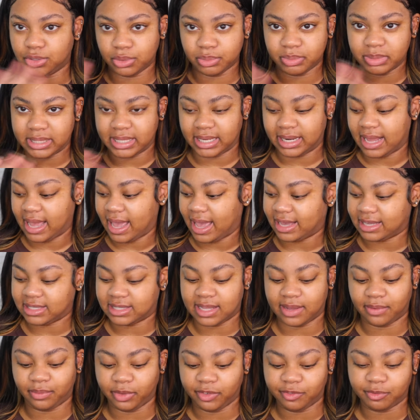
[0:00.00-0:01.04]
dupes and hacks
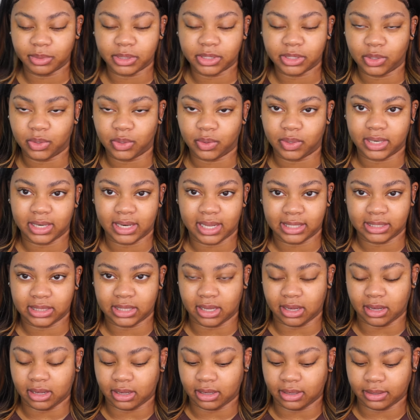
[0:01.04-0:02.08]
that we've been doing, like
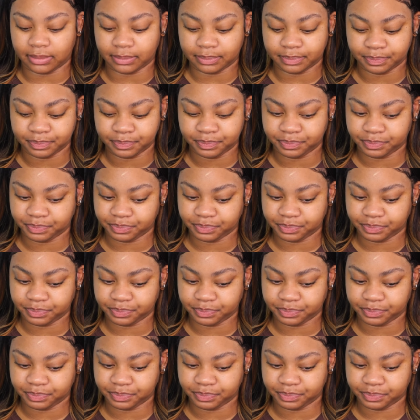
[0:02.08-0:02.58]
the